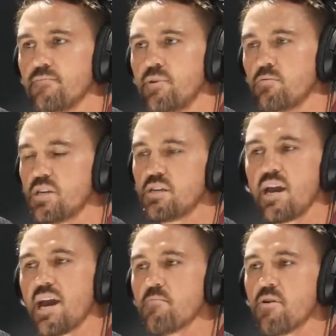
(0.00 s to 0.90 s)
people say,
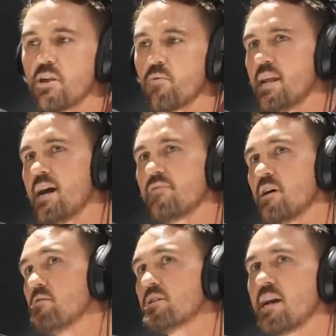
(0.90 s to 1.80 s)
yeah, he might have went out
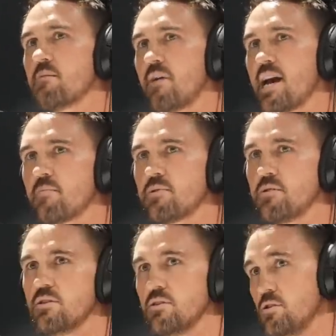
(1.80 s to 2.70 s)
though and came back. But
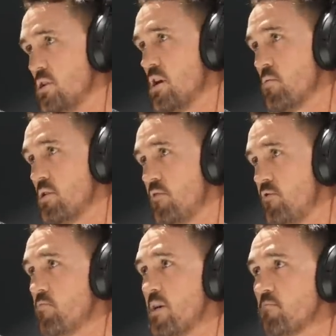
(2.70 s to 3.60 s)
you know, when, have
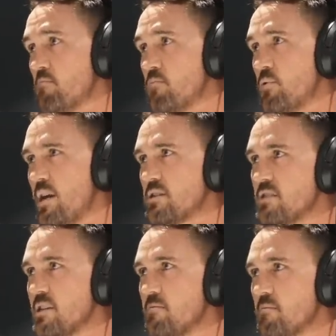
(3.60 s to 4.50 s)
you ever been put out to
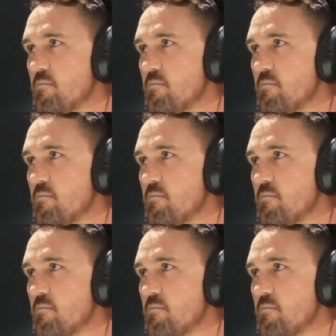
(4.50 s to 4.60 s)
sleep